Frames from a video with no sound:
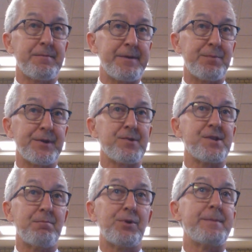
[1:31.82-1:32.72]
that we
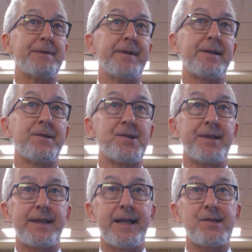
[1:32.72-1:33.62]
produced, employment records
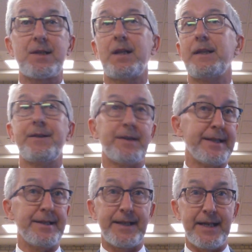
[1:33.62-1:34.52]
in the case,
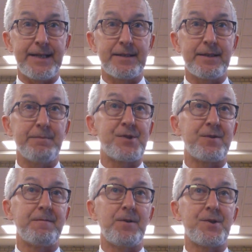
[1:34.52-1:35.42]
clearly indicating that
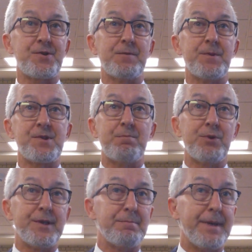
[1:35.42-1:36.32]
Mr. Foster was
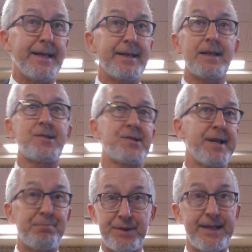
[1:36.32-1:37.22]
employed by a
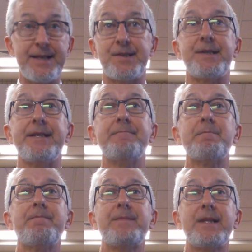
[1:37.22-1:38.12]
separate entity,
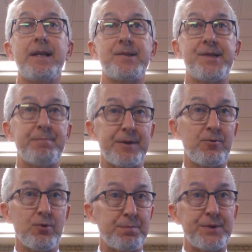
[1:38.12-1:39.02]
a
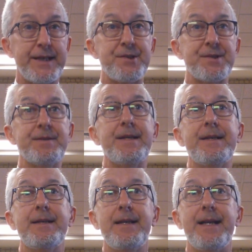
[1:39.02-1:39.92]
separate corporation,
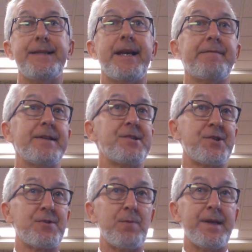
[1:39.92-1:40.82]
and the evidence
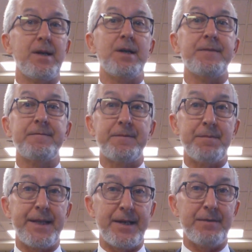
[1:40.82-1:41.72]
just went on from
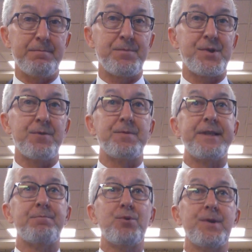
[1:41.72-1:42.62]
there. So
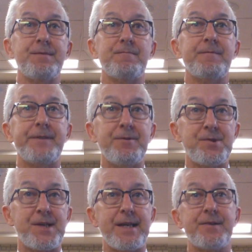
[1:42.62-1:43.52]
the important review
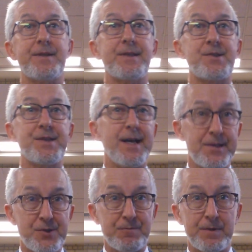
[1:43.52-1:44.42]
standard is
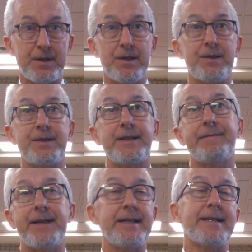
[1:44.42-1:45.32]
not to
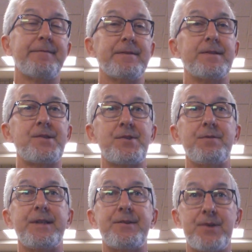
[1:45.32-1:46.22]
give any deference
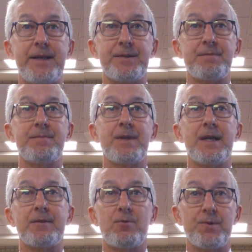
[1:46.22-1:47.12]
to the trial
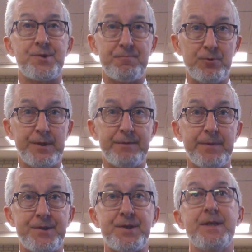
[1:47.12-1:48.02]
court's ruling,
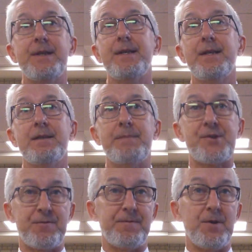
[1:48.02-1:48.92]
which
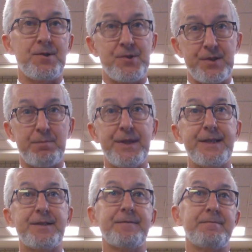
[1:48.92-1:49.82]
Mr. Foster, the
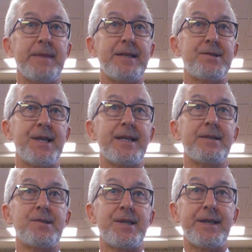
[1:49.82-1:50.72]
plaintiff,
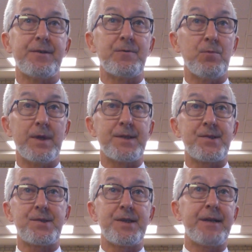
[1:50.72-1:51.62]
maintains here
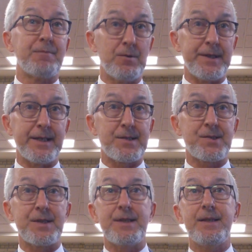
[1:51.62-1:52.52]
was
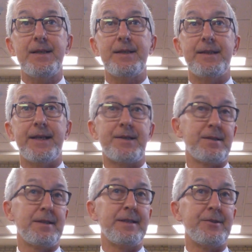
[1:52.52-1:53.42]
erroneous, that
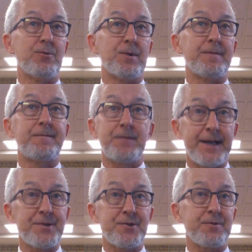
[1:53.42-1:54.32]
in your
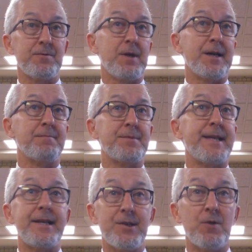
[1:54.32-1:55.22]
fresh
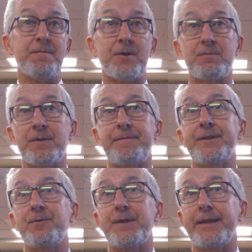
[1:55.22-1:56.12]
de novo
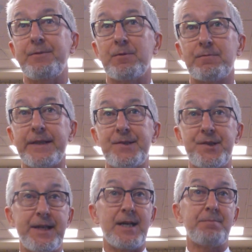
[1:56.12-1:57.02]
review that you will
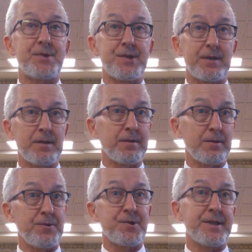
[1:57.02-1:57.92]
reach the opposite
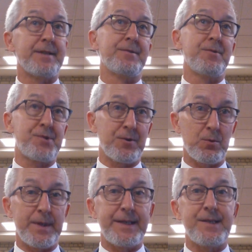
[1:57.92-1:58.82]
conclusion and do so
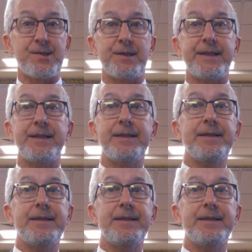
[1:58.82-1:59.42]
quite easily.